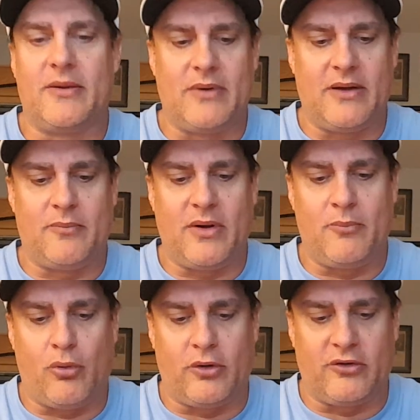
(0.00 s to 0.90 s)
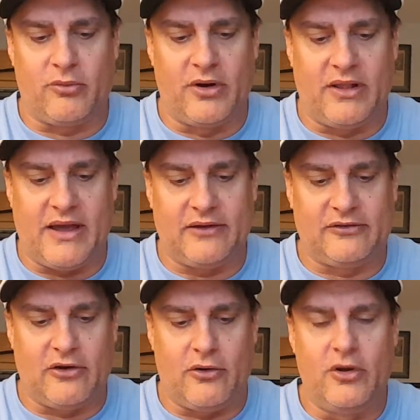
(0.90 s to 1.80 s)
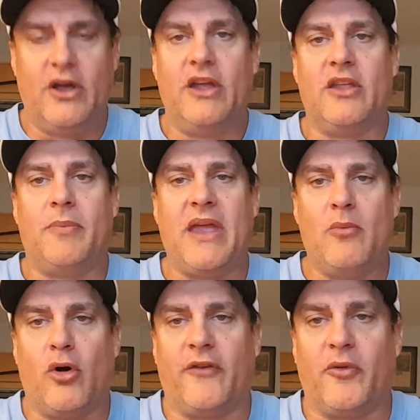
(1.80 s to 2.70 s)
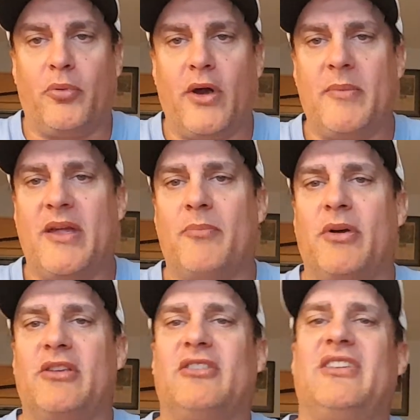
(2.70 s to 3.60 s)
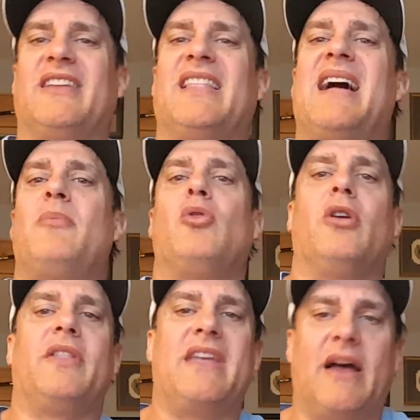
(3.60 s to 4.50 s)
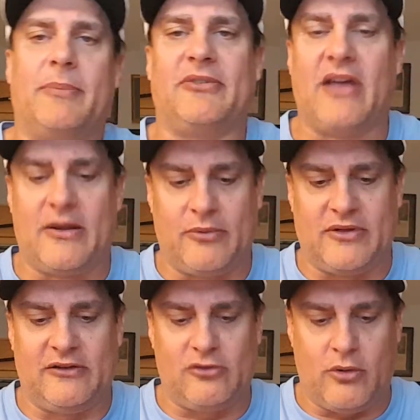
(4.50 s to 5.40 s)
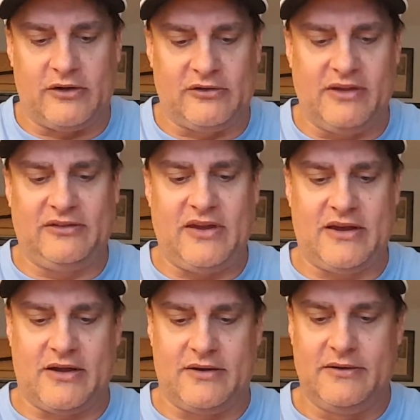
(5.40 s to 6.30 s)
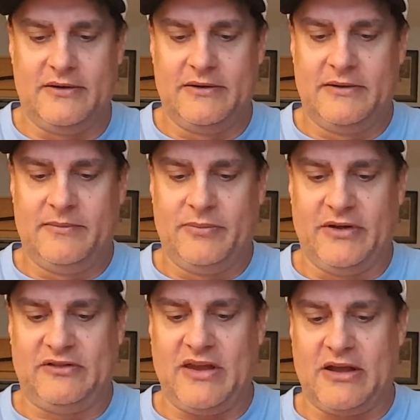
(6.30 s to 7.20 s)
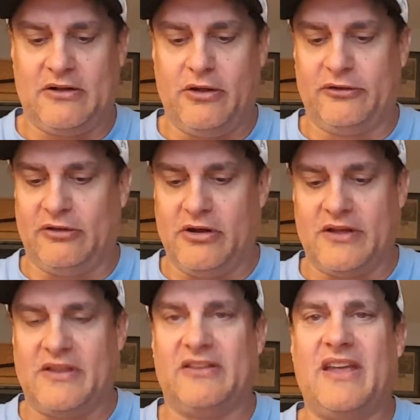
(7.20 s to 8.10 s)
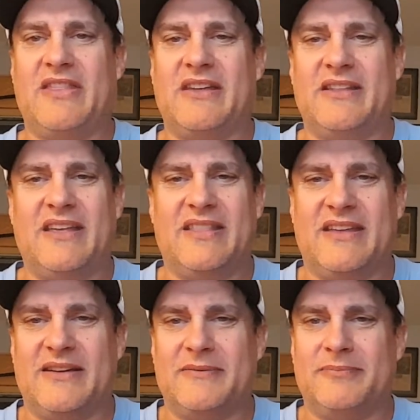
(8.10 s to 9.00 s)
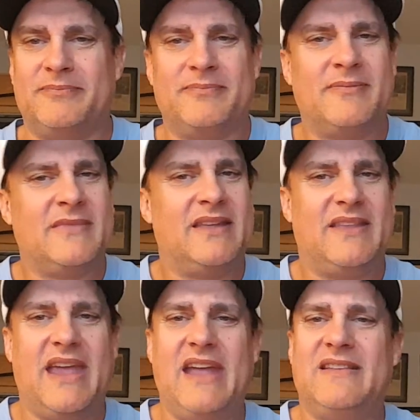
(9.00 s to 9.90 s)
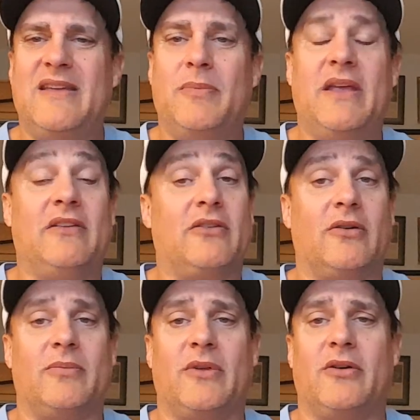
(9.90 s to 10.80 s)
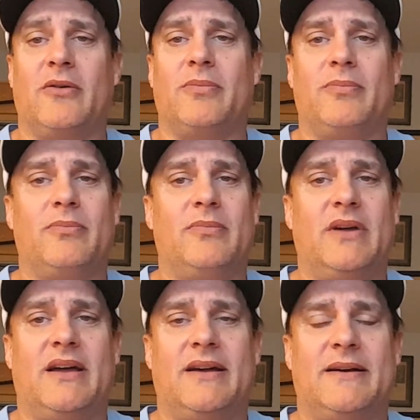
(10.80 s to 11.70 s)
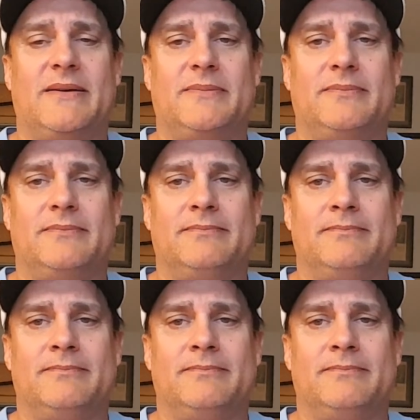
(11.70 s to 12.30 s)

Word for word: in, in, important to realize. So you pay more of a premium, but you see a lot more on the upside with these coins. So let's take a let's take a close look at these. And the and the the ATBs, they're they're um,